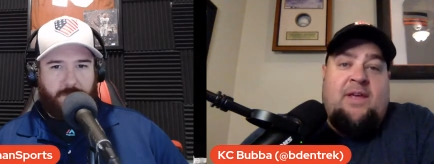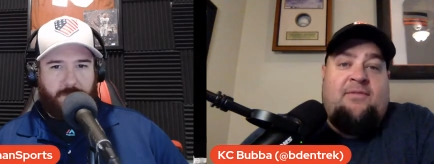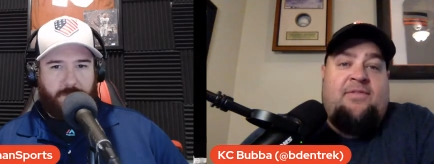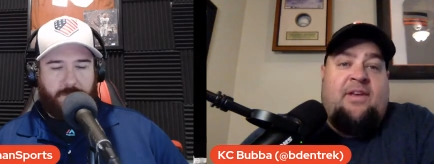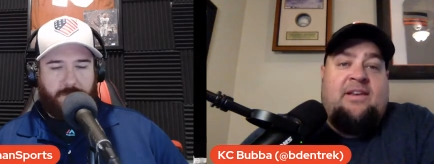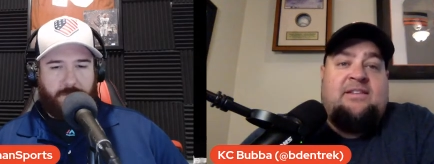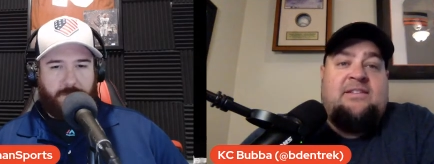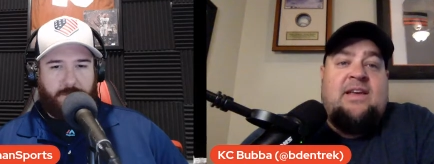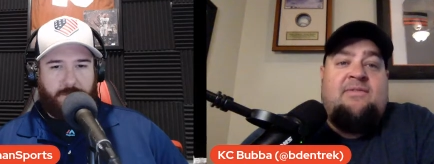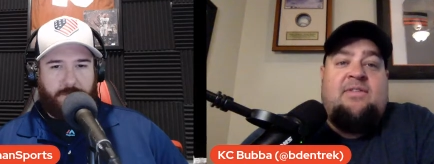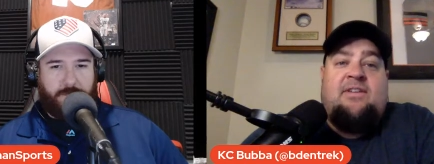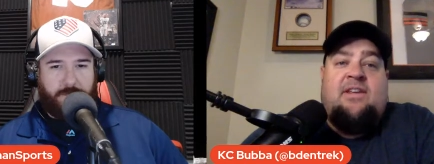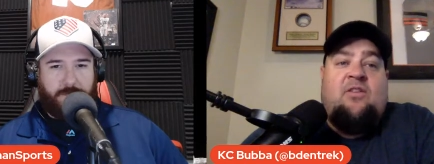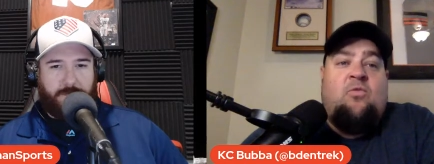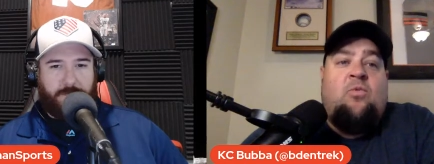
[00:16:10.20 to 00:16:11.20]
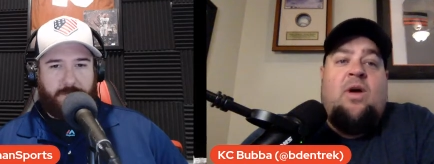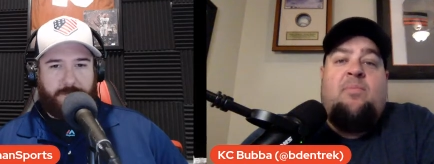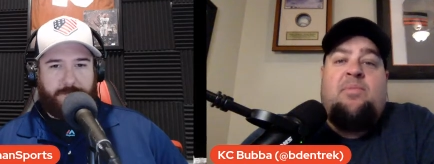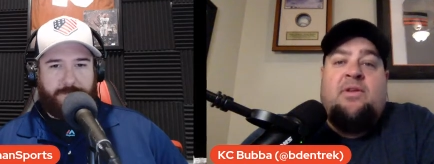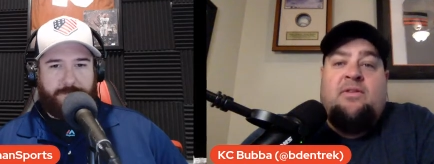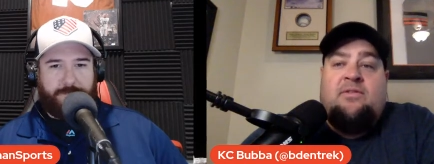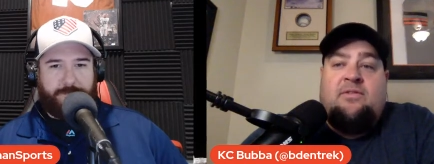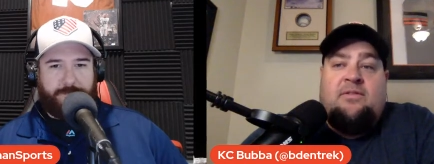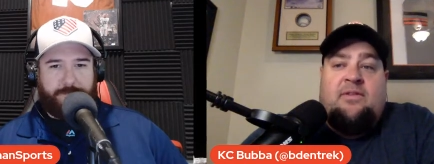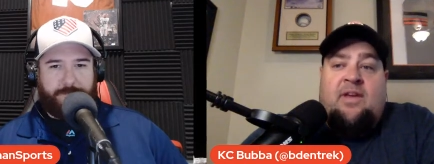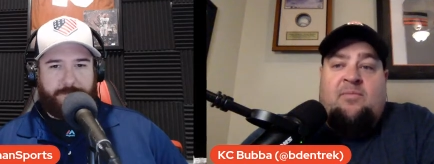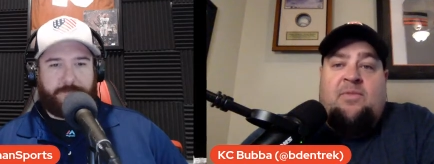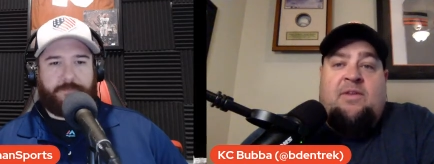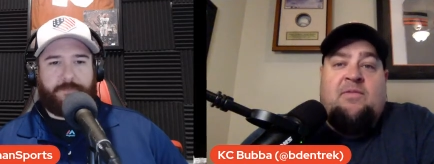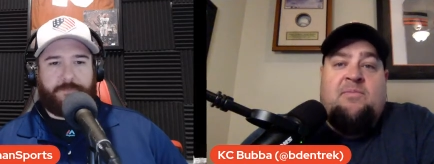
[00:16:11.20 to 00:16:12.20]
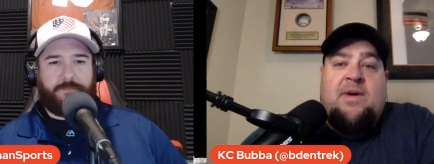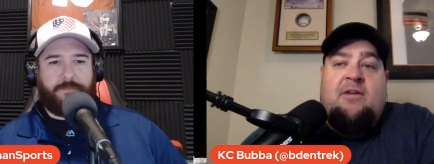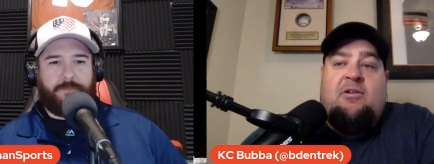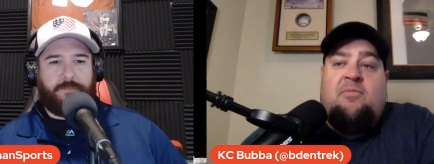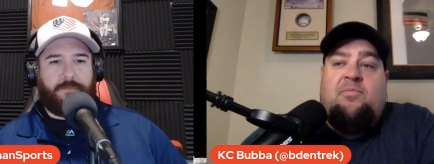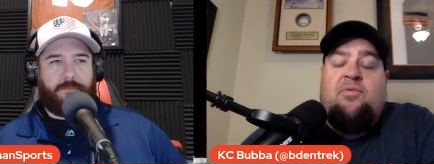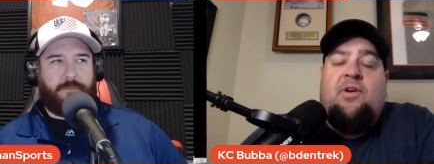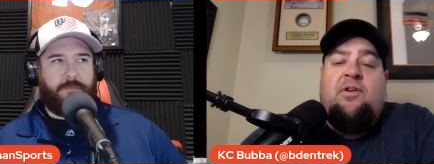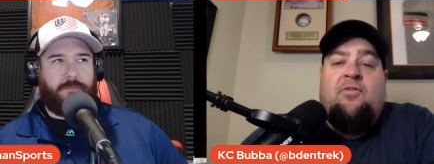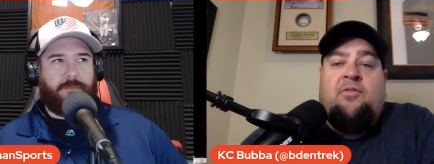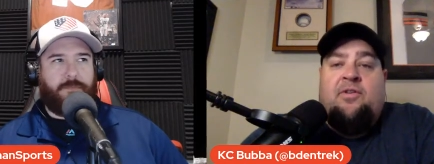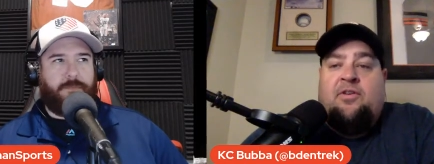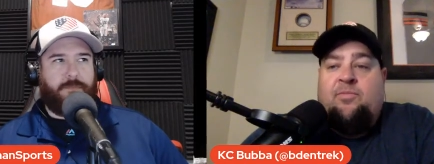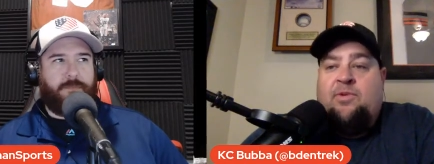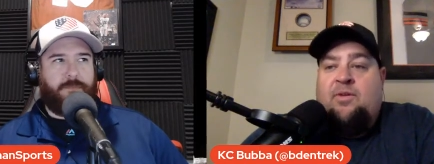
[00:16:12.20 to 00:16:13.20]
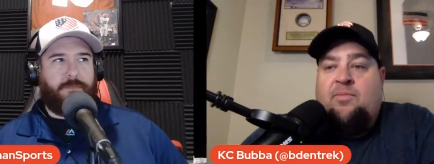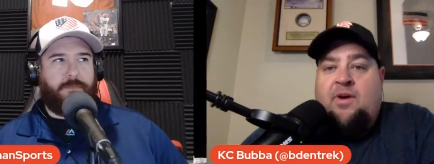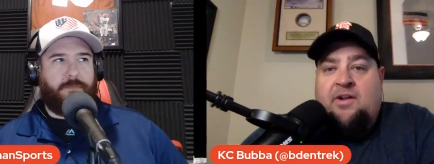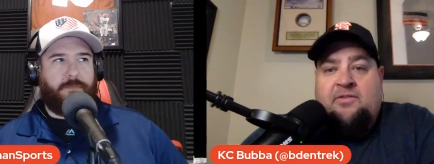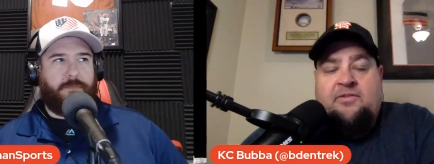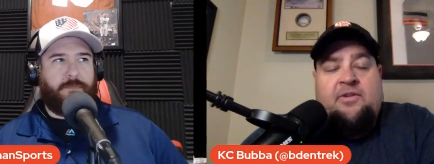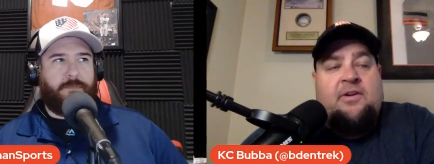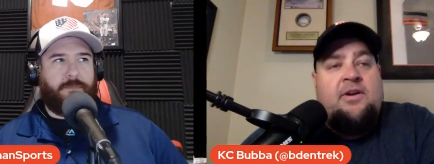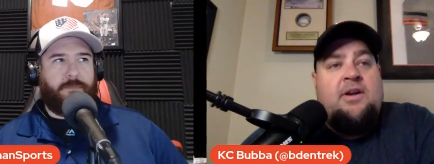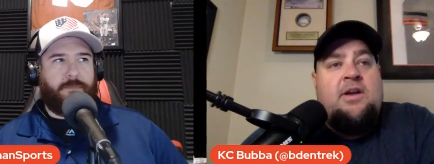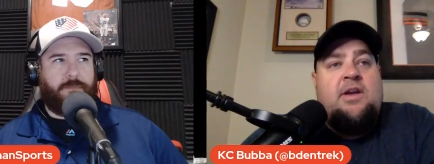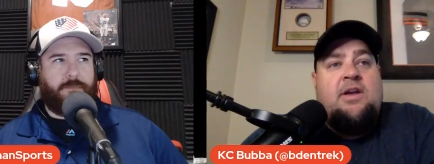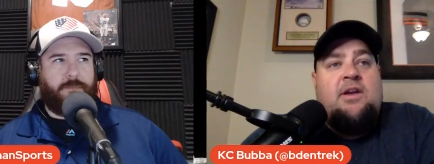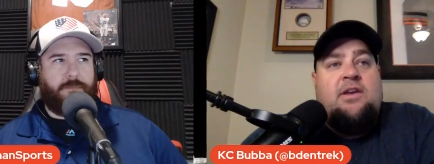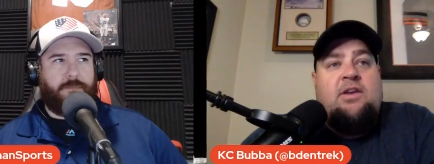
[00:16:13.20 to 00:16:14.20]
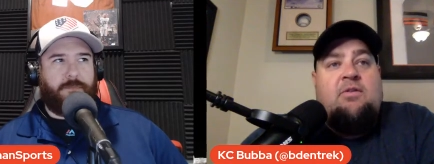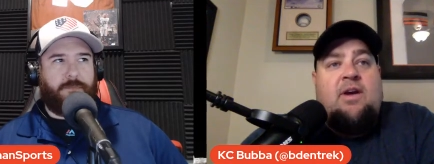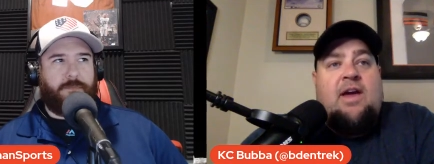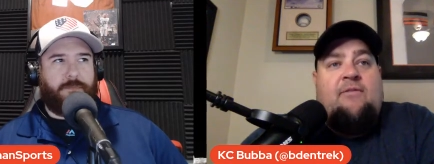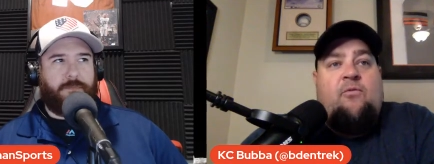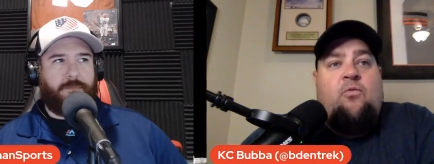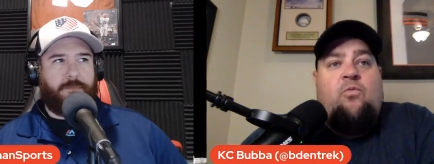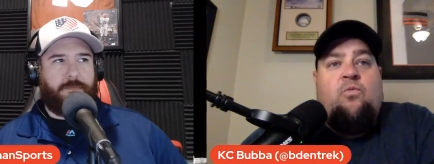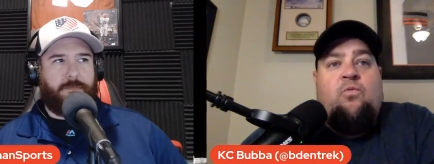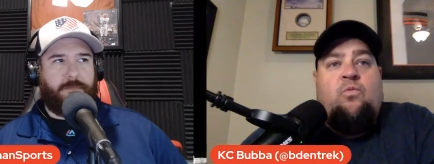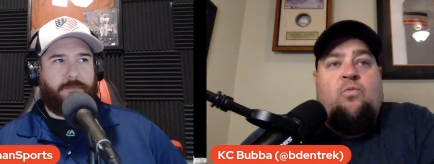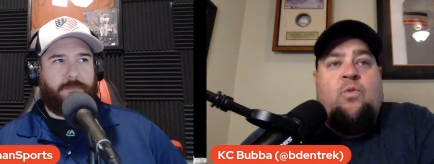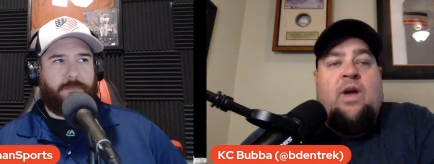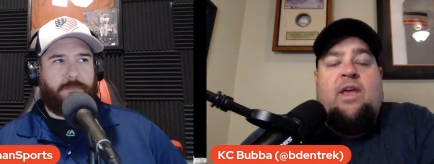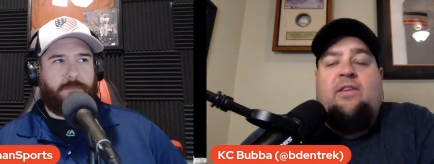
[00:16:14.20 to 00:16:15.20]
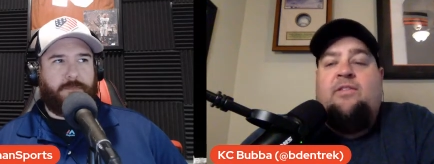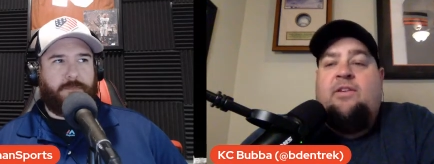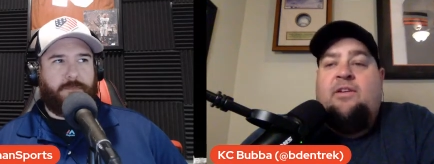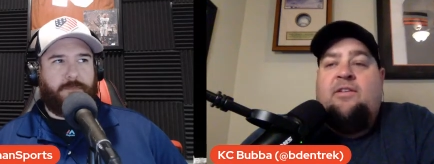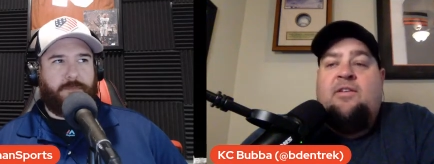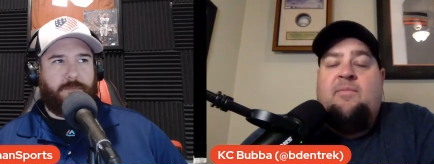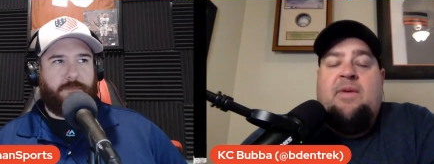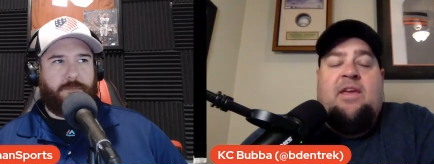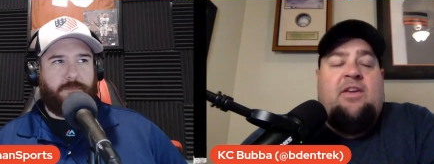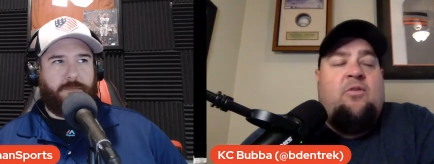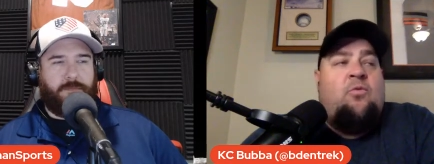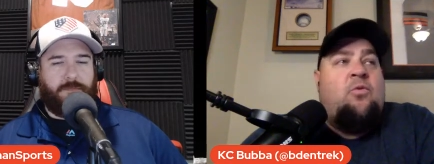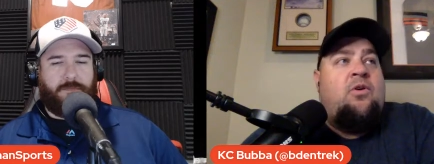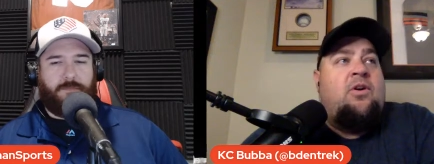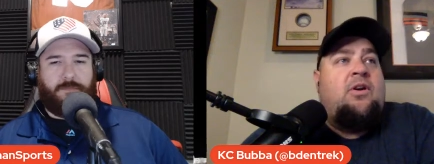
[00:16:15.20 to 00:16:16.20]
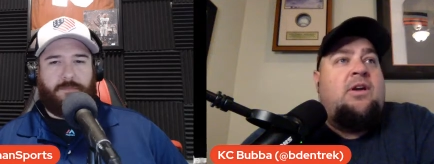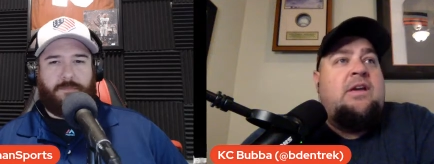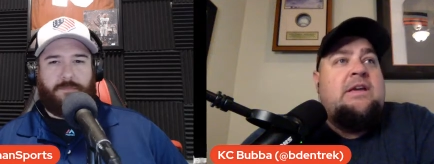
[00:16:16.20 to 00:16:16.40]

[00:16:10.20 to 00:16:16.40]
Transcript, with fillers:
Speaker 1: have like 17 weapons. Like even Byron Pringle has been a monster. You have ways to to make it work.